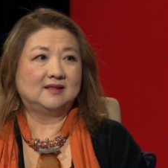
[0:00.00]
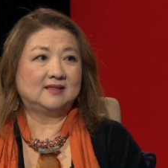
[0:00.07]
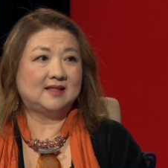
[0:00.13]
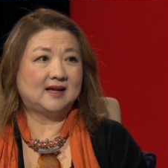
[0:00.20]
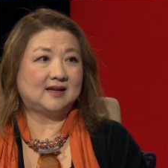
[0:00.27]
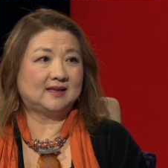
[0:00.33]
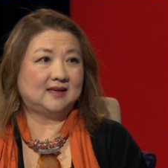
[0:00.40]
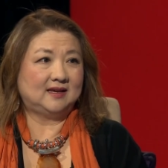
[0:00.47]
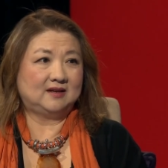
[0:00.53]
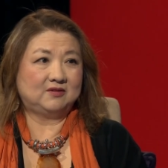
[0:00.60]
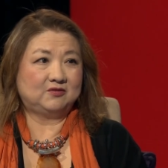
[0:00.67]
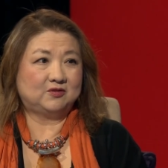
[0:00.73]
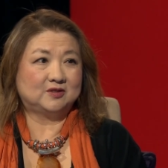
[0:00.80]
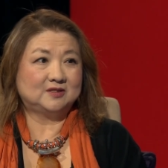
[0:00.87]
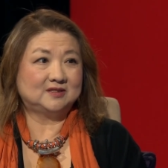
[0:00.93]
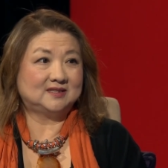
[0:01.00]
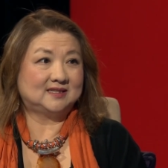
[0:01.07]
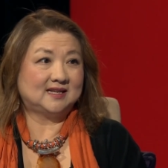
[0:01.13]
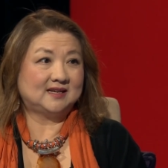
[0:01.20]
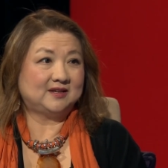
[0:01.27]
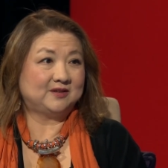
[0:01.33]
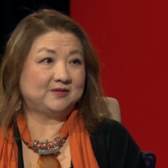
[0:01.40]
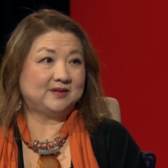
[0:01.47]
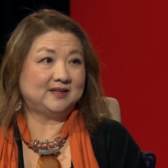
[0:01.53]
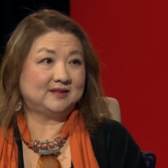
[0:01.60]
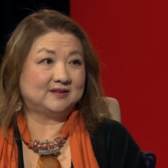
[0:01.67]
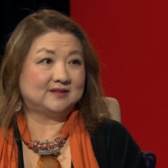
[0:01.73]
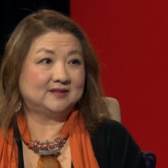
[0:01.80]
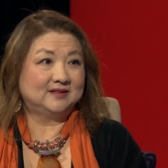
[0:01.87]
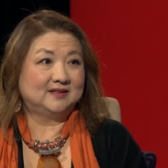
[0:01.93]
that can't afford to stay here
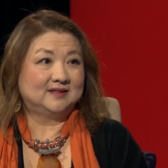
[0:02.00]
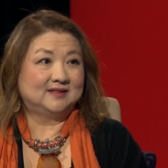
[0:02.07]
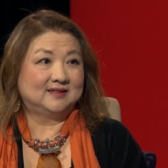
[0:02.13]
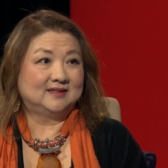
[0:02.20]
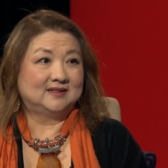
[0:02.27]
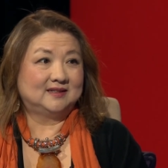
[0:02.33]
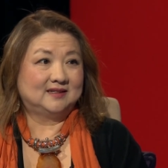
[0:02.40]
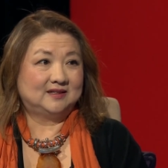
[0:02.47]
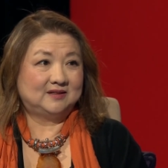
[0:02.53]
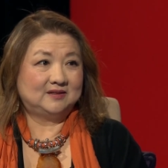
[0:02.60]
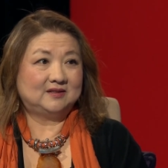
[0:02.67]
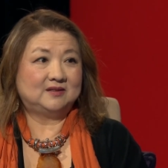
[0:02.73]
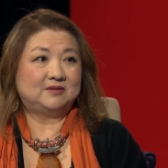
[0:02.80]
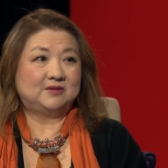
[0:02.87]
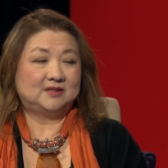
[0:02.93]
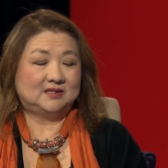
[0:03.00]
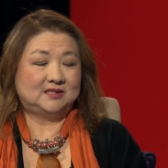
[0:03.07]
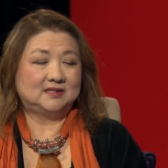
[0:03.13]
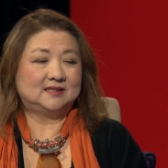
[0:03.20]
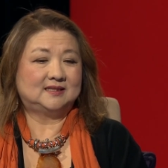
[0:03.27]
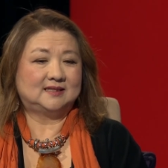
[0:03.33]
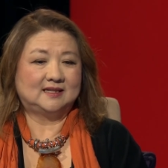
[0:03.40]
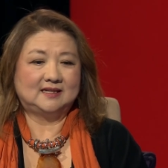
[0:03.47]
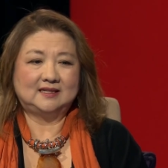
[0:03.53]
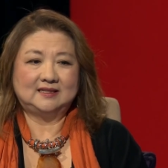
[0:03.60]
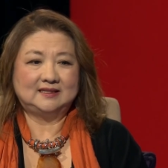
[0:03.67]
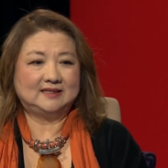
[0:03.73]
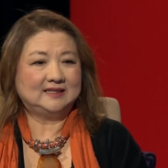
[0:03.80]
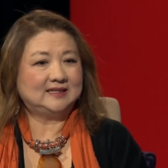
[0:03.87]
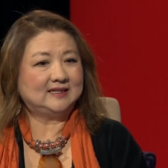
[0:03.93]
either. It's awful. Which is, uh,
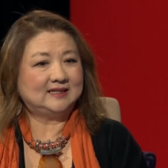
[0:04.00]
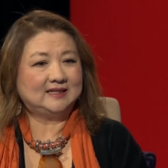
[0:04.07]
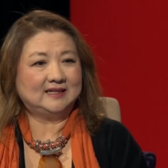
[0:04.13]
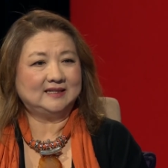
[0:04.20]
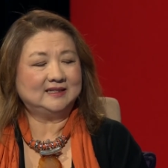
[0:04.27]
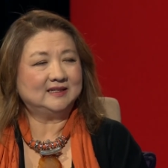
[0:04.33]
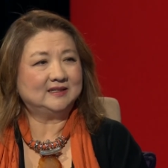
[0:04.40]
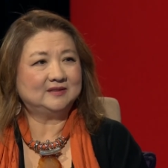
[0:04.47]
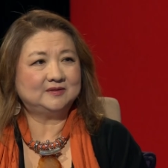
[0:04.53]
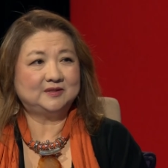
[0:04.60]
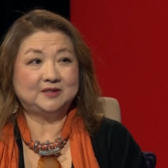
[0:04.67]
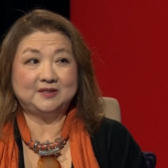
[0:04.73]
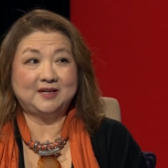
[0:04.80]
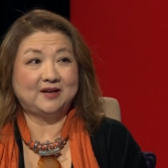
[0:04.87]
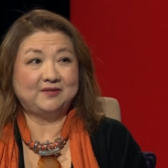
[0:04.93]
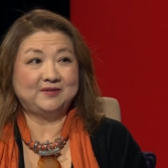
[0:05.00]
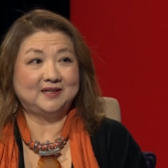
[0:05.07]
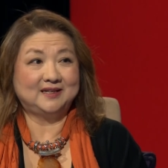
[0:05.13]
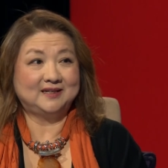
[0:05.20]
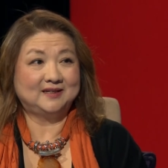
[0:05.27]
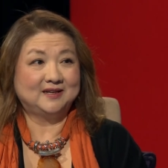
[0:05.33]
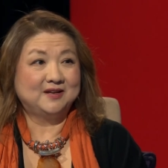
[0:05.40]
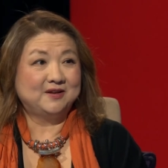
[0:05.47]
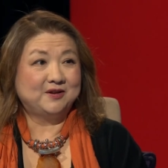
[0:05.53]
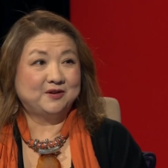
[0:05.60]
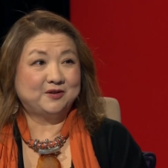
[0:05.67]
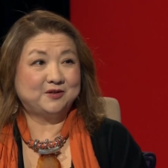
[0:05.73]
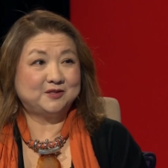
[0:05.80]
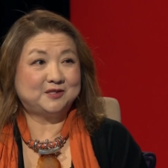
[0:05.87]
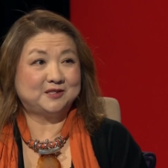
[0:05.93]
yeah, I know. Do you have any
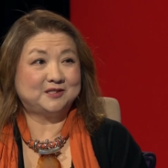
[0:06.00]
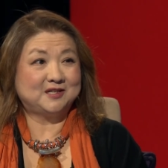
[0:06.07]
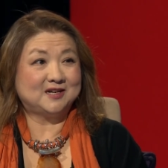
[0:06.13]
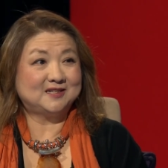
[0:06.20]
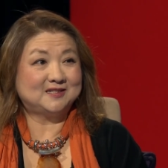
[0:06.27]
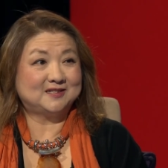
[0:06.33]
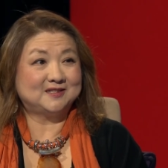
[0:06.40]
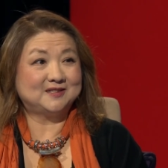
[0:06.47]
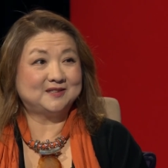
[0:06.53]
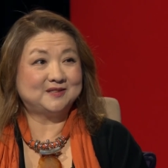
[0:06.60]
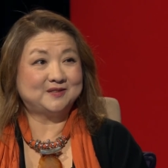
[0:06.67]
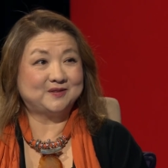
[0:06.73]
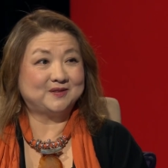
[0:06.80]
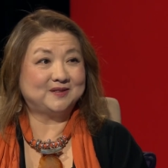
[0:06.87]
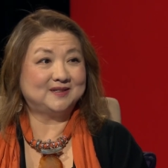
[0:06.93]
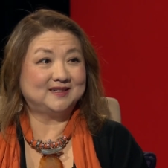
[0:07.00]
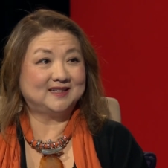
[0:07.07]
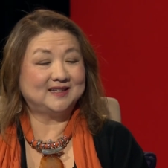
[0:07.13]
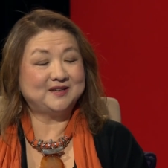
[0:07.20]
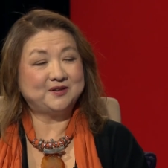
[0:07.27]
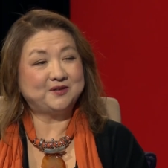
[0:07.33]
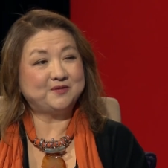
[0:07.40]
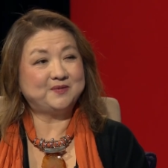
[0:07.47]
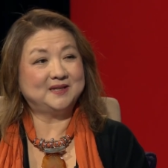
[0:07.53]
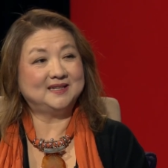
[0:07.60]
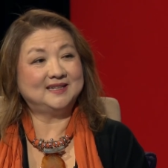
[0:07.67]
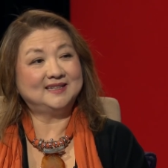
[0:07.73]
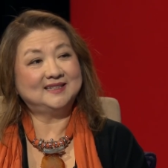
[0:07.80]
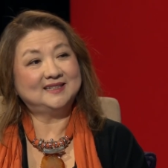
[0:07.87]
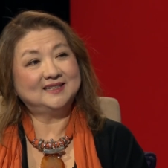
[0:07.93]
good suggestions, or in your
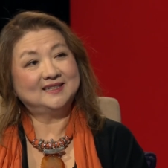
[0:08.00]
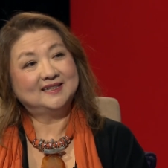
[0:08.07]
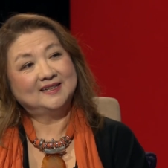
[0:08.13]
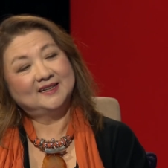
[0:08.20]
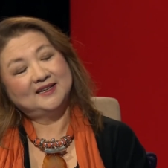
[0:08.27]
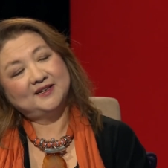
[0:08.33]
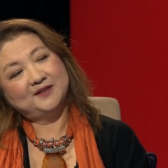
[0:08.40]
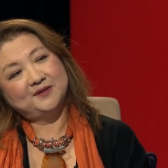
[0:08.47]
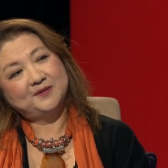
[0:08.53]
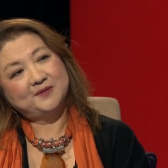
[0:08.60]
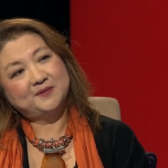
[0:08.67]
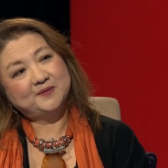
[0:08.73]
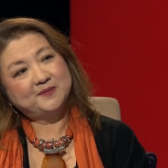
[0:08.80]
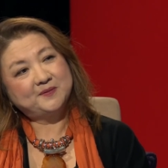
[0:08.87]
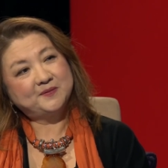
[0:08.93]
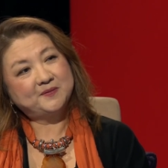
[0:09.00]
opinion? Um,